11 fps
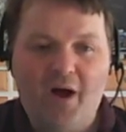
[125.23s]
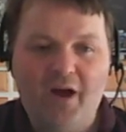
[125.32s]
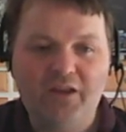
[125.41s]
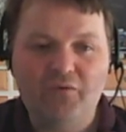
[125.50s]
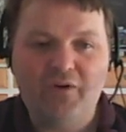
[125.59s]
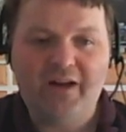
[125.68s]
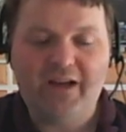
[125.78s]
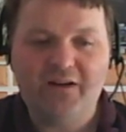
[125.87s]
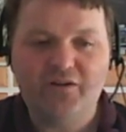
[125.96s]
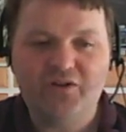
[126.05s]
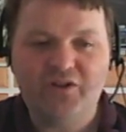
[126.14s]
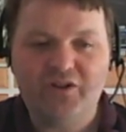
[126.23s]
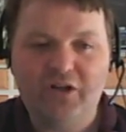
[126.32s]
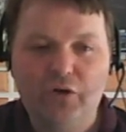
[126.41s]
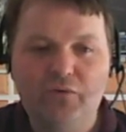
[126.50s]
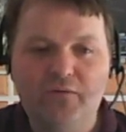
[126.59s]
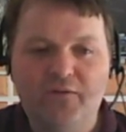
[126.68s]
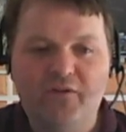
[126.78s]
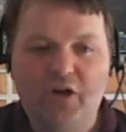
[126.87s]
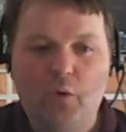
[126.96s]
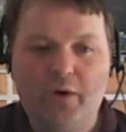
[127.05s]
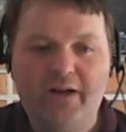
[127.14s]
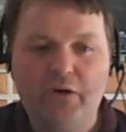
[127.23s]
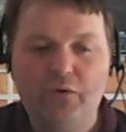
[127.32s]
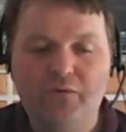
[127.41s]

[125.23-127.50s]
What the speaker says: behind the radiators there's a louver, a very quiet